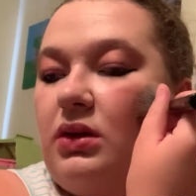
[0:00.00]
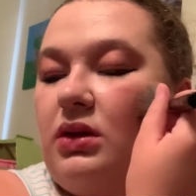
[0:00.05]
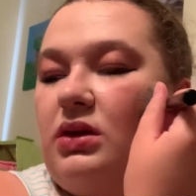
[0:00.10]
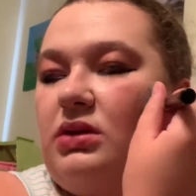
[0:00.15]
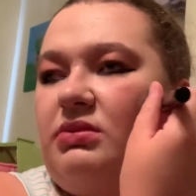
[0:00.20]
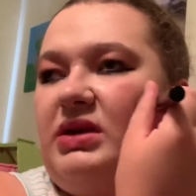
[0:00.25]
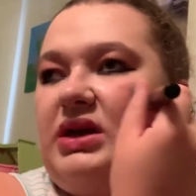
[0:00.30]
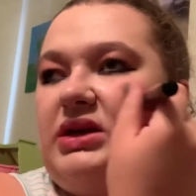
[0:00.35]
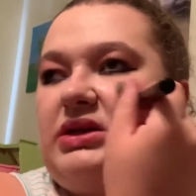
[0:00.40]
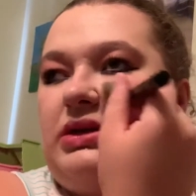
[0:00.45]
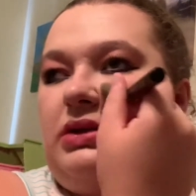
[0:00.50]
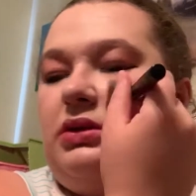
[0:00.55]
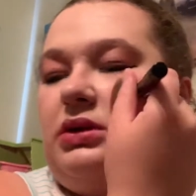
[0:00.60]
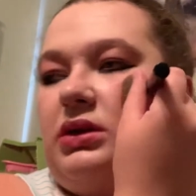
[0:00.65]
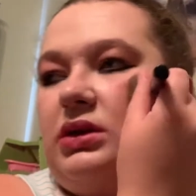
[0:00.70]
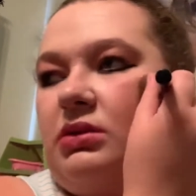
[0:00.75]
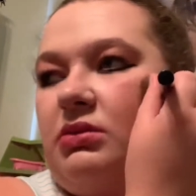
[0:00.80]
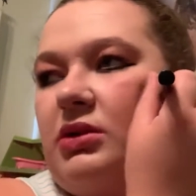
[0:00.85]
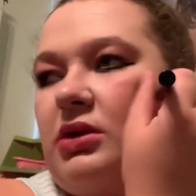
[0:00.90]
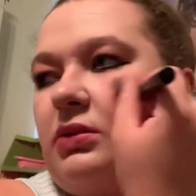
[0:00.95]
Let me actually look
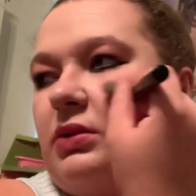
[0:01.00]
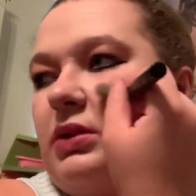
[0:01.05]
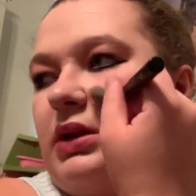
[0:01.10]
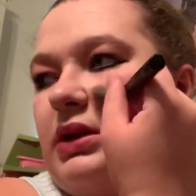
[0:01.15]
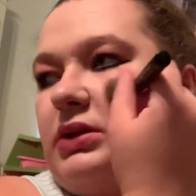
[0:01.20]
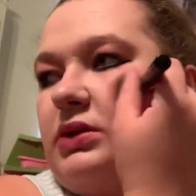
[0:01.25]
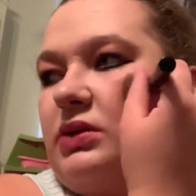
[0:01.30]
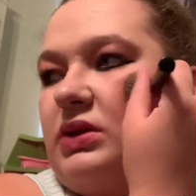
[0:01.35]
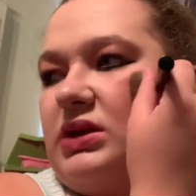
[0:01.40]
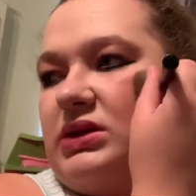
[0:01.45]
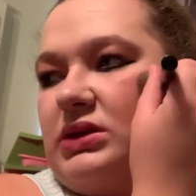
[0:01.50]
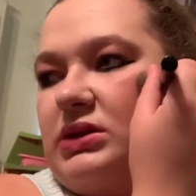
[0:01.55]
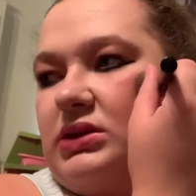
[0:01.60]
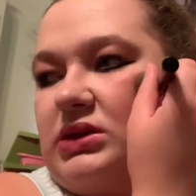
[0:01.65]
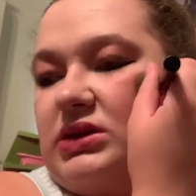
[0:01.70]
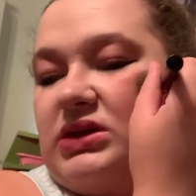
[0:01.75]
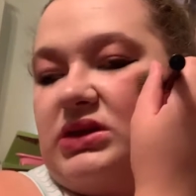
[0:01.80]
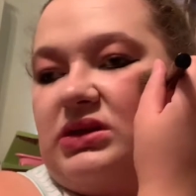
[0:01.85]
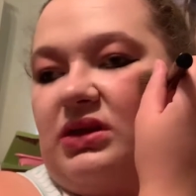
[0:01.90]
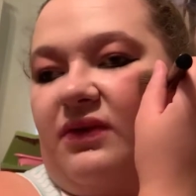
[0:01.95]
in the mirror while I do this, because
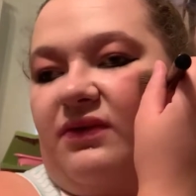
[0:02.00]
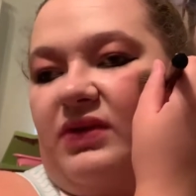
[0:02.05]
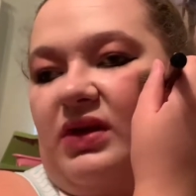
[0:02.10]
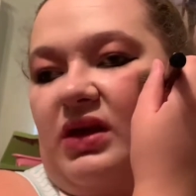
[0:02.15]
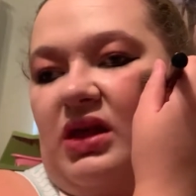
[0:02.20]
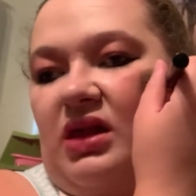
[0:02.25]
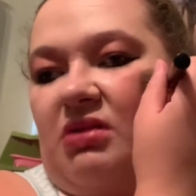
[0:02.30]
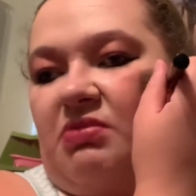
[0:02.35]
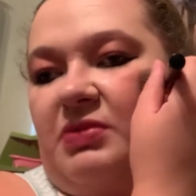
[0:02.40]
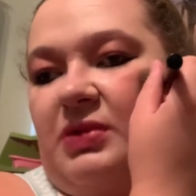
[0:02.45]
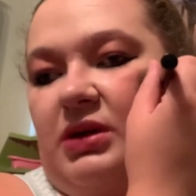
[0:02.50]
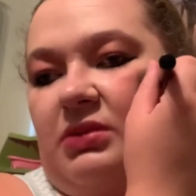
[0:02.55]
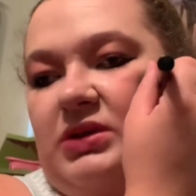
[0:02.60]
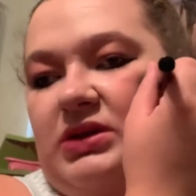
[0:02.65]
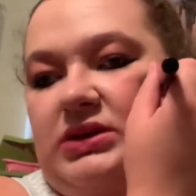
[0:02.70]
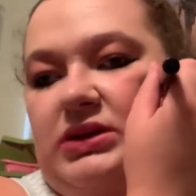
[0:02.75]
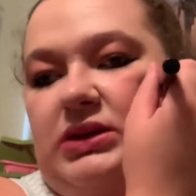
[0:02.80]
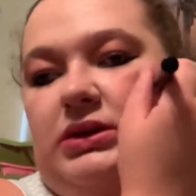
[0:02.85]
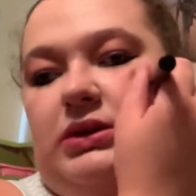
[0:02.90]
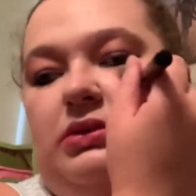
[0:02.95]
this stuff is
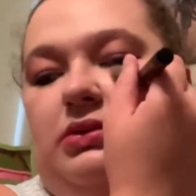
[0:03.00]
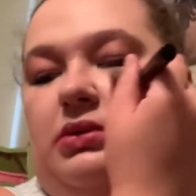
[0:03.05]
pigmented.